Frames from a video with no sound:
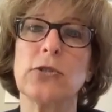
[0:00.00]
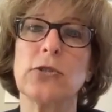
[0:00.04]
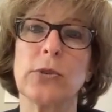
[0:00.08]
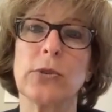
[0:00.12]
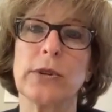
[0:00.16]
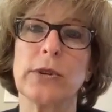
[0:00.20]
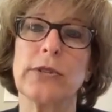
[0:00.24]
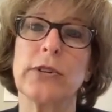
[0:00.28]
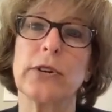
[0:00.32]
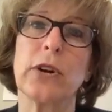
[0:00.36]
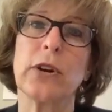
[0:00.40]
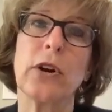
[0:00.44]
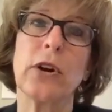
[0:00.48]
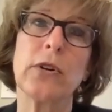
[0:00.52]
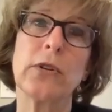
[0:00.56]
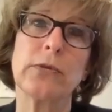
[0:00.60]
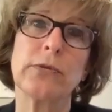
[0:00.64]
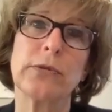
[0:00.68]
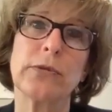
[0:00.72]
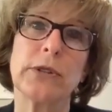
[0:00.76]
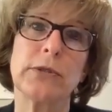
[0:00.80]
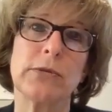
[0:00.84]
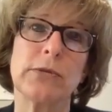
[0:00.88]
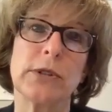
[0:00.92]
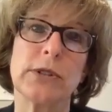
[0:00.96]
toward the
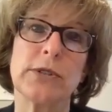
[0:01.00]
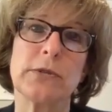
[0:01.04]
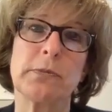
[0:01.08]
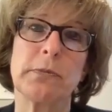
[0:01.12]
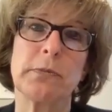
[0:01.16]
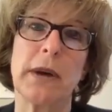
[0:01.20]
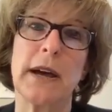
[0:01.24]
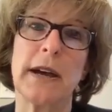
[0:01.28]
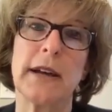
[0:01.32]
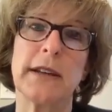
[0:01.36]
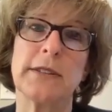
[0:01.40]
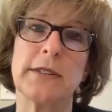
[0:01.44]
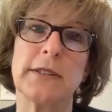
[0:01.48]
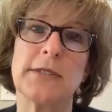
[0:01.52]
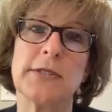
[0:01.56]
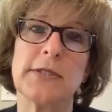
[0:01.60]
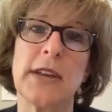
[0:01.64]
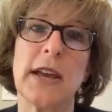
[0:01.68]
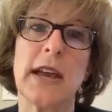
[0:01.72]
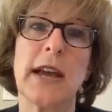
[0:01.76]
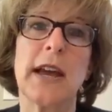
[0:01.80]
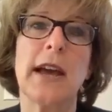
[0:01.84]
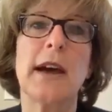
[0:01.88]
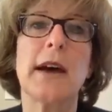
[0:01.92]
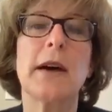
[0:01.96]
COVID response,
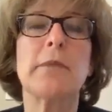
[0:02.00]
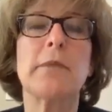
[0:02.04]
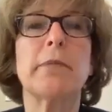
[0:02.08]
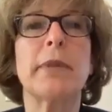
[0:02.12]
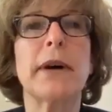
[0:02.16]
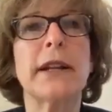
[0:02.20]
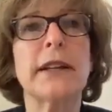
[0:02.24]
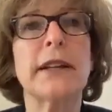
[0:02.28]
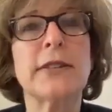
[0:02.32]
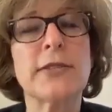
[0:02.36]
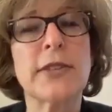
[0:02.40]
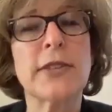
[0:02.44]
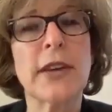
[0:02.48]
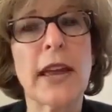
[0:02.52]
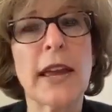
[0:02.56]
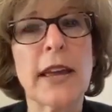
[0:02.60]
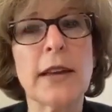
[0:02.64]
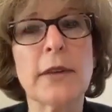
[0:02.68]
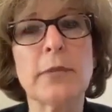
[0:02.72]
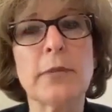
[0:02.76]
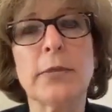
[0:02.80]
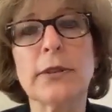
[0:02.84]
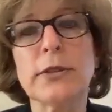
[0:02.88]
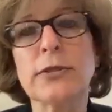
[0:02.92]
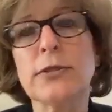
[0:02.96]
but it's
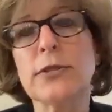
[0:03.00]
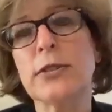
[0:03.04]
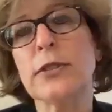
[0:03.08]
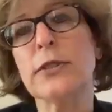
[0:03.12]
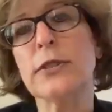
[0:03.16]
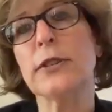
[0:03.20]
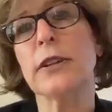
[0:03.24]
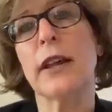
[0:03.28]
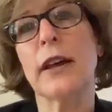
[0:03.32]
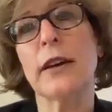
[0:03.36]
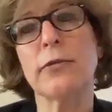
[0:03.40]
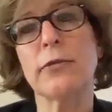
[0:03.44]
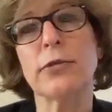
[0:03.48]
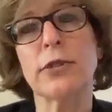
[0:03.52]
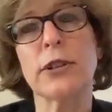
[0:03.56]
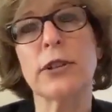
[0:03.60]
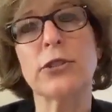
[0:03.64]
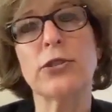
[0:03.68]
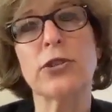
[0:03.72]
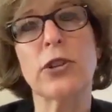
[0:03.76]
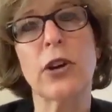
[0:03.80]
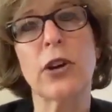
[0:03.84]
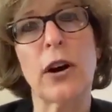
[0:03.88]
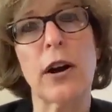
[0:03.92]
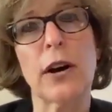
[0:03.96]
able to
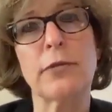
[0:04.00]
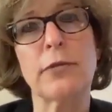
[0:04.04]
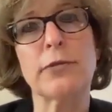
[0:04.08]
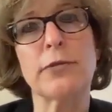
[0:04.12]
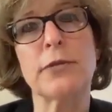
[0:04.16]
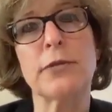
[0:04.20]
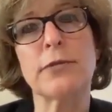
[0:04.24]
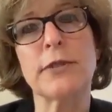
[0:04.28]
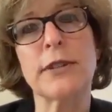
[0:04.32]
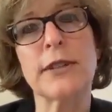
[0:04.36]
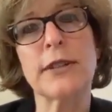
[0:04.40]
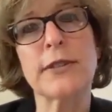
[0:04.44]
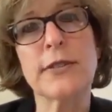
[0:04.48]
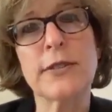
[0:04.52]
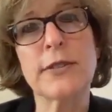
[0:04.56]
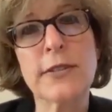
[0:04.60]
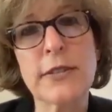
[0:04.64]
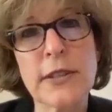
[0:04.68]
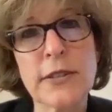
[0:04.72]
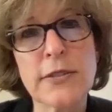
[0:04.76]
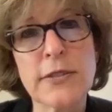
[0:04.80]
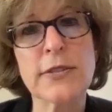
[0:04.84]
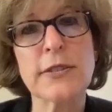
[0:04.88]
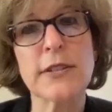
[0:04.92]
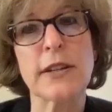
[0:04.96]
leverage off of
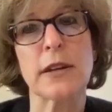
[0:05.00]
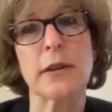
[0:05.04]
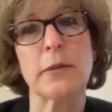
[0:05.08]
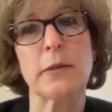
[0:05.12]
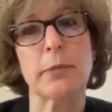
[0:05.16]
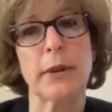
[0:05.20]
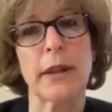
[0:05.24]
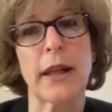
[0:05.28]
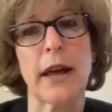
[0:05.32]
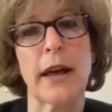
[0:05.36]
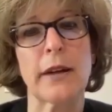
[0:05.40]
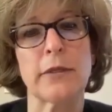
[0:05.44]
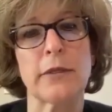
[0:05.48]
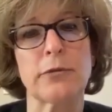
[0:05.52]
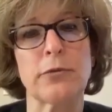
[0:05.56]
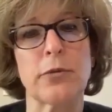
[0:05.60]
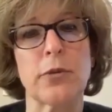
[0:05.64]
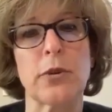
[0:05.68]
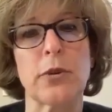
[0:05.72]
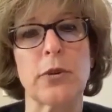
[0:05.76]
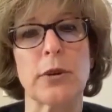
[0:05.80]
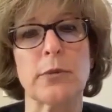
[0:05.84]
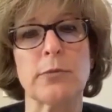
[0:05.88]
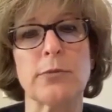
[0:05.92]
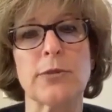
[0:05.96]
existing
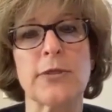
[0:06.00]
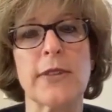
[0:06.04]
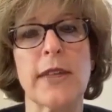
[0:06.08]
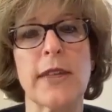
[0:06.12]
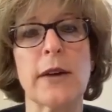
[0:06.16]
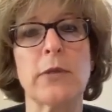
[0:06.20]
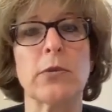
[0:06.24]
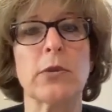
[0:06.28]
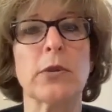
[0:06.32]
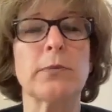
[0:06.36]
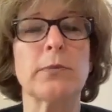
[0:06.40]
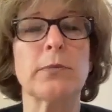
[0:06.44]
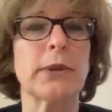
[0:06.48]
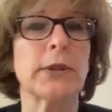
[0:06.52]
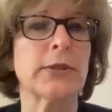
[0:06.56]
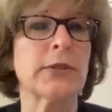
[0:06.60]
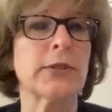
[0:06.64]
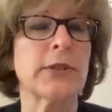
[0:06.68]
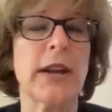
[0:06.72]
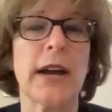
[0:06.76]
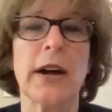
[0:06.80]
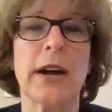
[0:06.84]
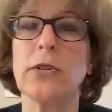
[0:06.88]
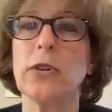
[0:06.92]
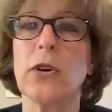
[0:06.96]
platforms that were
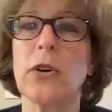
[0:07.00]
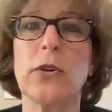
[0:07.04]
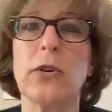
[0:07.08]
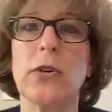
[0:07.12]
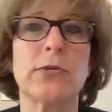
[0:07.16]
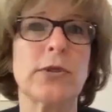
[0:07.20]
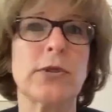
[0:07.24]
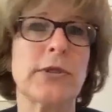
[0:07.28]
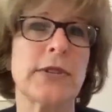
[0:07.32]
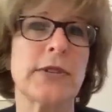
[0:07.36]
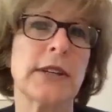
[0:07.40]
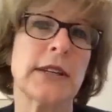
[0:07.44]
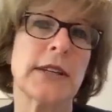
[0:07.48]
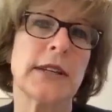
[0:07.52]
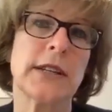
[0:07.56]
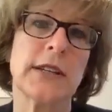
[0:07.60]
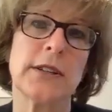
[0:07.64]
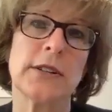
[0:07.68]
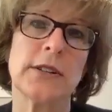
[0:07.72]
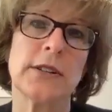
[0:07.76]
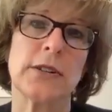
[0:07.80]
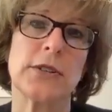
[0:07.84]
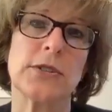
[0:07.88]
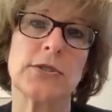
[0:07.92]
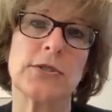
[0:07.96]
built out over the
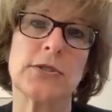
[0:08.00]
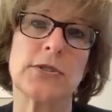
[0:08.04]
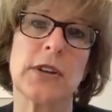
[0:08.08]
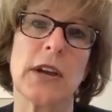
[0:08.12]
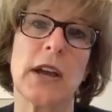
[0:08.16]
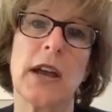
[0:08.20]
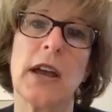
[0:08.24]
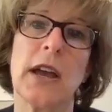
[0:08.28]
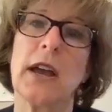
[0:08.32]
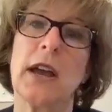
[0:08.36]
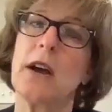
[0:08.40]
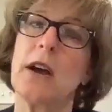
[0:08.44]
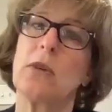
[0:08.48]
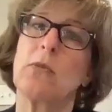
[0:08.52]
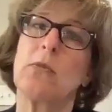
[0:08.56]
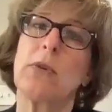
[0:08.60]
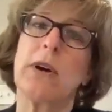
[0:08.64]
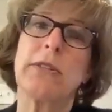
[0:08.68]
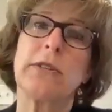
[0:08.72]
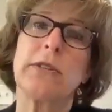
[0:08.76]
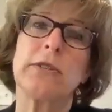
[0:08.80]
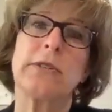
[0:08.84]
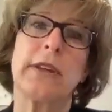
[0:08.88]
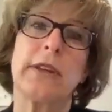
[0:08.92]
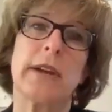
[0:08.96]
years,
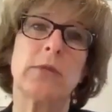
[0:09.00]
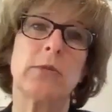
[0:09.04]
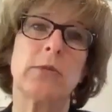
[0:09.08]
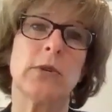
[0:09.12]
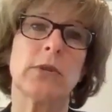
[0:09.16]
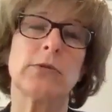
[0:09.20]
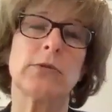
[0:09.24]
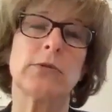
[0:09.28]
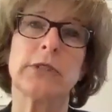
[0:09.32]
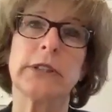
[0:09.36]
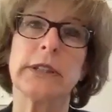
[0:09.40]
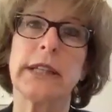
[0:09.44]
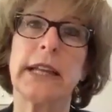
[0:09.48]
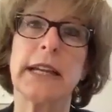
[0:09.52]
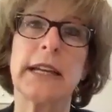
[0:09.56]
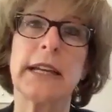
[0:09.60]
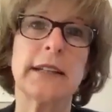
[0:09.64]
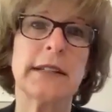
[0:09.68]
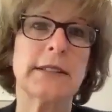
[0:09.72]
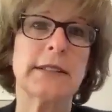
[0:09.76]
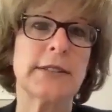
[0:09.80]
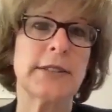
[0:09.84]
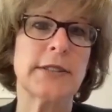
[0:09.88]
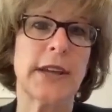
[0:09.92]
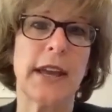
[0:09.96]
whether they were
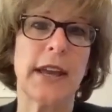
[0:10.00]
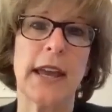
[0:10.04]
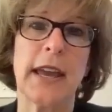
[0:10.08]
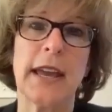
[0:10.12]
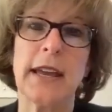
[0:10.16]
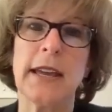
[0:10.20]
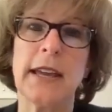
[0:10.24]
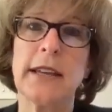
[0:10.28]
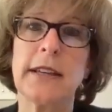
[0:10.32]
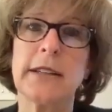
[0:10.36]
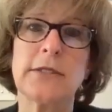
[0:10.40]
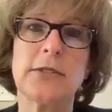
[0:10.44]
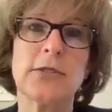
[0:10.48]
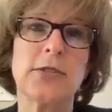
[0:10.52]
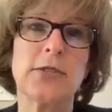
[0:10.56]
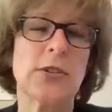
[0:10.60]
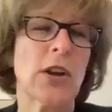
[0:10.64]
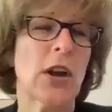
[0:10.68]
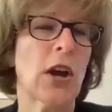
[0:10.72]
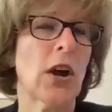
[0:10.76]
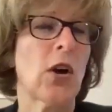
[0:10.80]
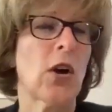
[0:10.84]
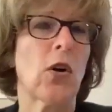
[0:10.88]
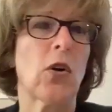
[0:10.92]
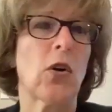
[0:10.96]
related to AIDS
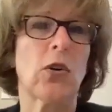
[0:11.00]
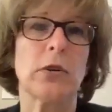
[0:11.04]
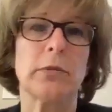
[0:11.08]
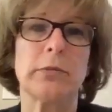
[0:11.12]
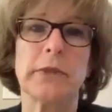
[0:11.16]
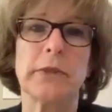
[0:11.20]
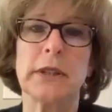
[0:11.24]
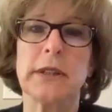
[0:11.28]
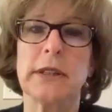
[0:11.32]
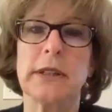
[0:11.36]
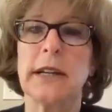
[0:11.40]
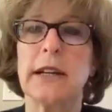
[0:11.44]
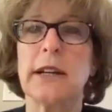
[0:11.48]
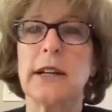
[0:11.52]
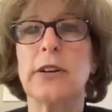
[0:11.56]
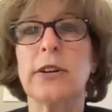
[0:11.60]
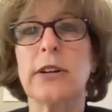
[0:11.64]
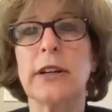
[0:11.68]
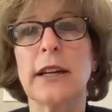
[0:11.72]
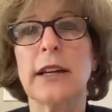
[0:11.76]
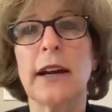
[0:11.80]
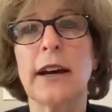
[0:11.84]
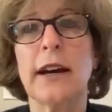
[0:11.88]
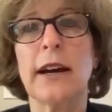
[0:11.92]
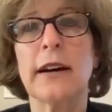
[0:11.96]
or
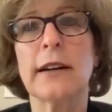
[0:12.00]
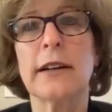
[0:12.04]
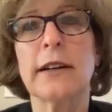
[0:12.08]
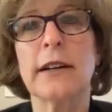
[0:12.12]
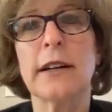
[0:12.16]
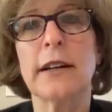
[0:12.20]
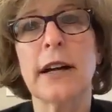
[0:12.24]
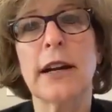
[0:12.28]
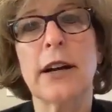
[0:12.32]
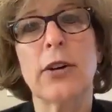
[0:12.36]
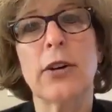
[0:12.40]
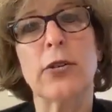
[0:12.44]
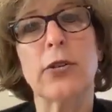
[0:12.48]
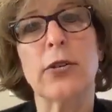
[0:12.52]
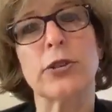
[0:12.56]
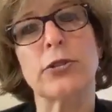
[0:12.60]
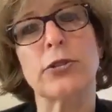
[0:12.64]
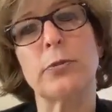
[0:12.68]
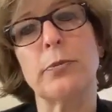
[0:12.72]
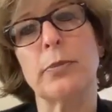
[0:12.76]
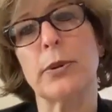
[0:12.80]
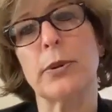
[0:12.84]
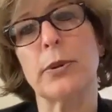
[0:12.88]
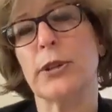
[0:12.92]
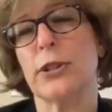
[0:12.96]
malaria or
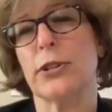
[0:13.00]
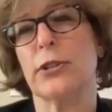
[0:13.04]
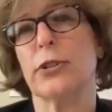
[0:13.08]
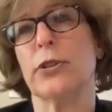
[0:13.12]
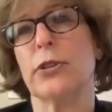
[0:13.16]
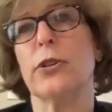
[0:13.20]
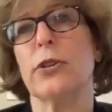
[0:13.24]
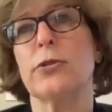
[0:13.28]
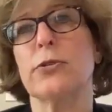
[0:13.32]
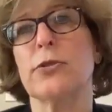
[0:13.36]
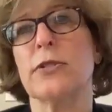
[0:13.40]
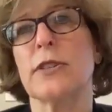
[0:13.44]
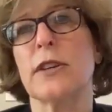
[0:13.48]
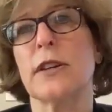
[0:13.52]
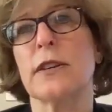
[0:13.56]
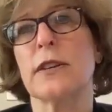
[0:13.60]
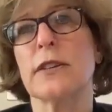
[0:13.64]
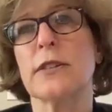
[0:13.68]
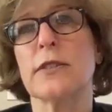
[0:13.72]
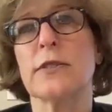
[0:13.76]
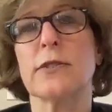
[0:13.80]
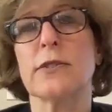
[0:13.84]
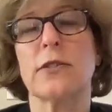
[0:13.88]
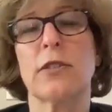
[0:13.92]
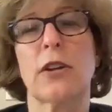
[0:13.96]

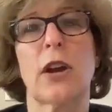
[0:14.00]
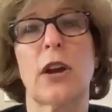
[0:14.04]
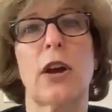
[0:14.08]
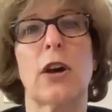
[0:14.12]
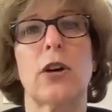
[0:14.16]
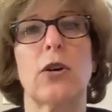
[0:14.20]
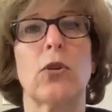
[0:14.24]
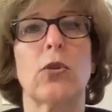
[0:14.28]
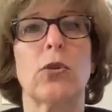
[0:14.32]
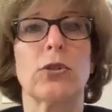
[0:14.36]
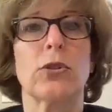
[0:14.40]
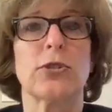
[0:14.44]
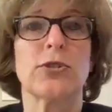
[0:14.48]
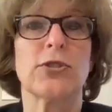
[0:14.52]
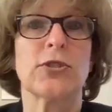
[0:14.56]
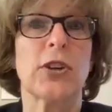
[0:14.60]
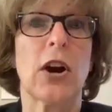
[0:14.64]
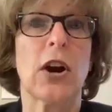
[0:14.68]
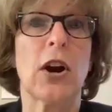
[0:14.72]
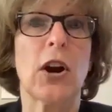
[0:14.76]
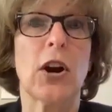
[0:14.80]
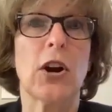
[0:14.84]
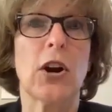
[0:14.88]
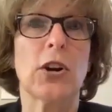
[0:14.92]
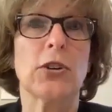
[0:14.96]
tuberculosis or
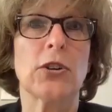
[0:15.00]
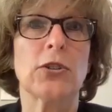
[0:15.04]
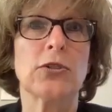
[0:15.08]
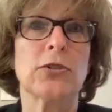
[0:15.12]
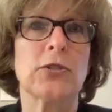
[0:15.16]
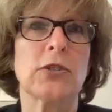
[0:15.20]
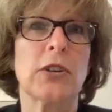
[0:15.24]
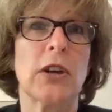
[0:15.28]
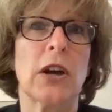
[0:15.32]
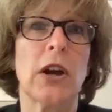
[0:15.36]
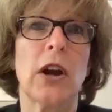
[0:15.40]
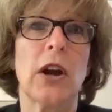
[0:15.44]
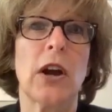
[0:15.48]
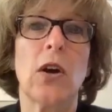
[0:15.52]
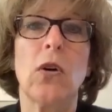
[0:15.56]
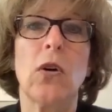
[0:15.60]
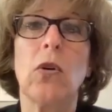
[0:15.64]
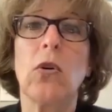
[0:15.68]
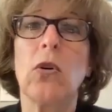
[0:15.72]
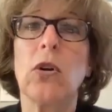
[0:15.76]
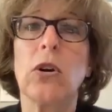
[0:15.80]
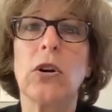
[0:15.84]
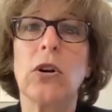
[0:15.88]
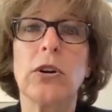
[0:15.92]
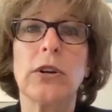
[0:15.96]
SARS
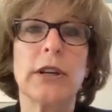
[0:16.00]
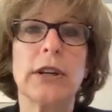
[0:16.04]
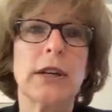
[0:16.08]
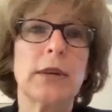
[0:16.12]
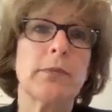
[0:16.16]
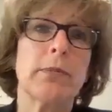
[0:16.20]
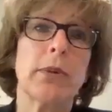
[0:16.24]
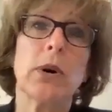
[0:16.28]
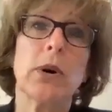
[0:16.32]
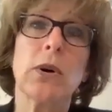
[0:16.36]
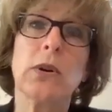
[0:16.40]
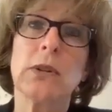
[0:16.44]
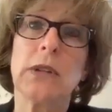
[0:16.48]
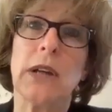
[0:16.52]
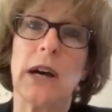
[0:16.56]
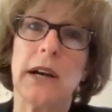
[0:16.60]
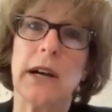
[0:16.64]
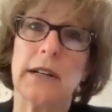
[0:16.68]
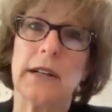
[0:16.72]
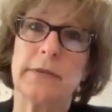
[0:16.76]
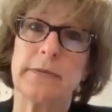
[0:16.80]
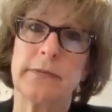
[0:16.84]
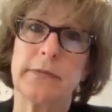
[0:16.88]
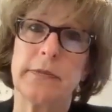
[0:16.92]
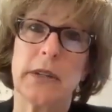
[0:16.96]
or
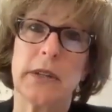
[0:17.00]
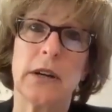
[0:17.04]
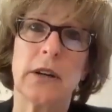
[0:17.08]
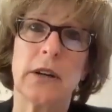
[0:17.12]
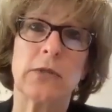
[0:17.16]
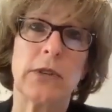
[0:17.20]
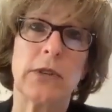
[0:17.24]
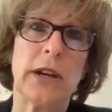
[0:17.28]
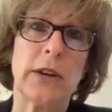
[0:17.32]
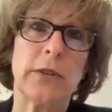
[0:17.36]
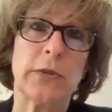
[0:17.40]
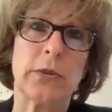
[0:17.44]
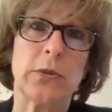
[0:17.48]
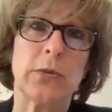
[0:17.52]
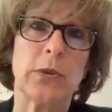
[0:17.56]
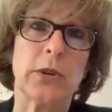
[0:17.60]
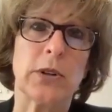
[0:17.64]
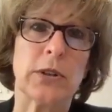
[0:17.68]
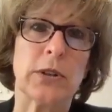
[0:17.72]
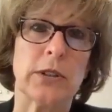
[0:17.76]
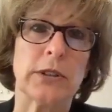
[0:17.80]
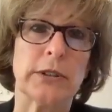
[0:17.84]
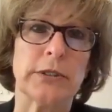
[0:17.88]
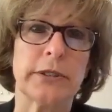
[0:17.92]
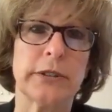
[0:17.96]
Ebola around the
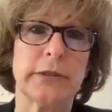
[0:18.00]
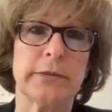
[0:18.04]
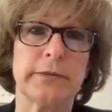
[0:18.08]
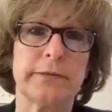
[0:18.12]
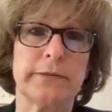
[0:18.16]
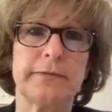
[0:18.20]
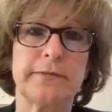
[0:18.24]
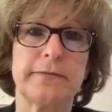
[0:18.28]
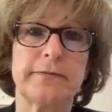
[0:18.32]
world.